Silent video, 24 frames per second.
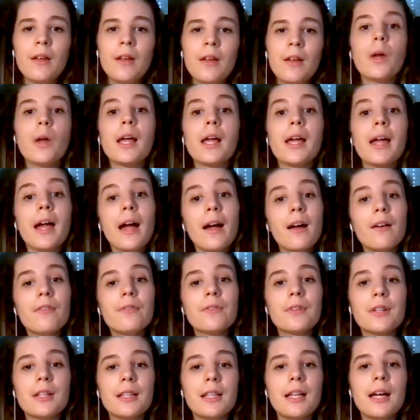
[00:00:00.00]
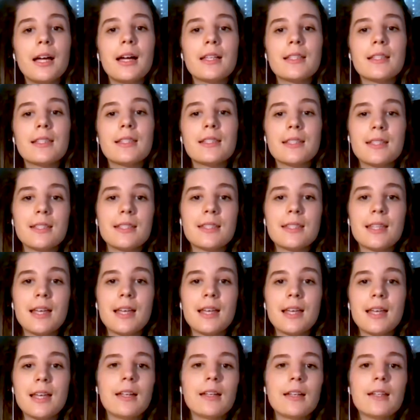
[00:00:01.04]
What I have realized is
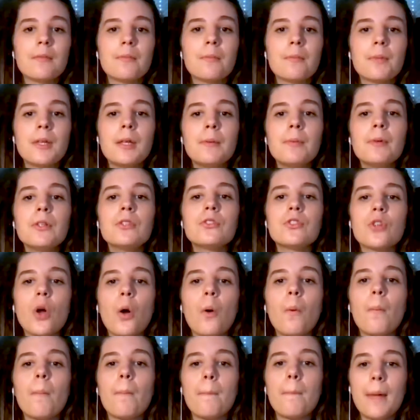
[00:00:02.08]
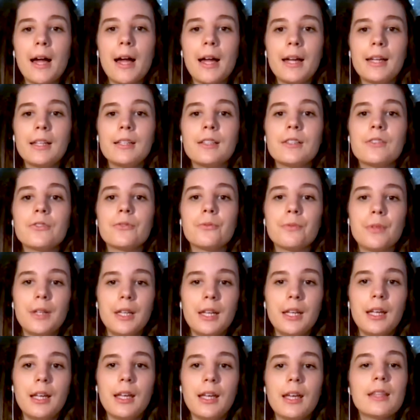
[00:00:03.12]
that people don't mind
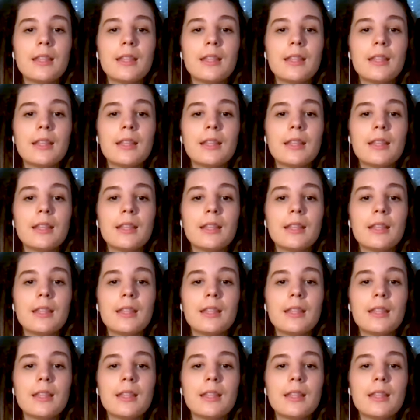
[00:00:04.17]
reading,